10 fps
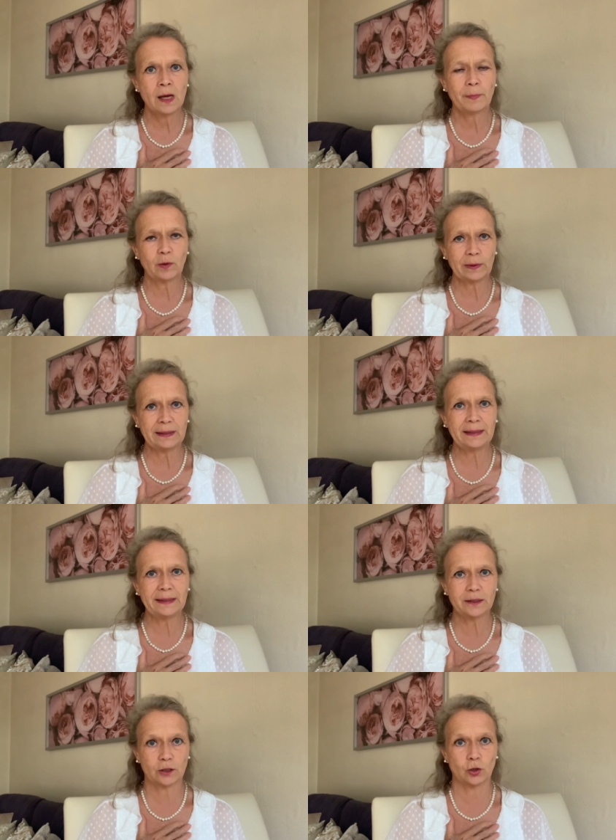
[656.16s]
But we
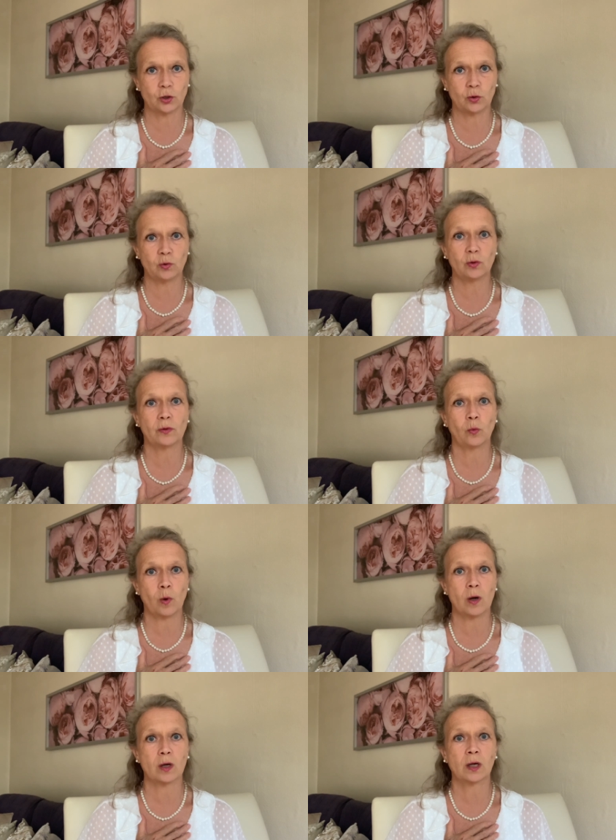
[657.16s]
need to do the
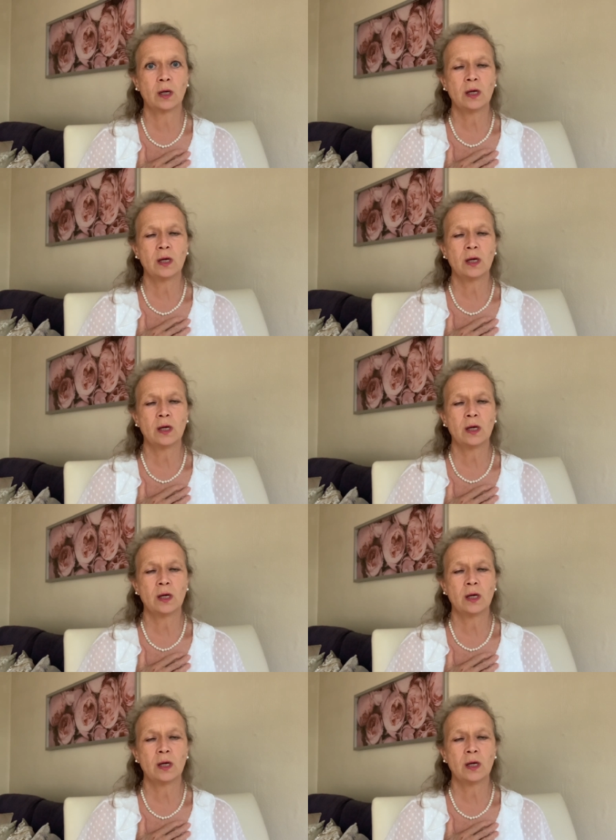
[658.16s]
work.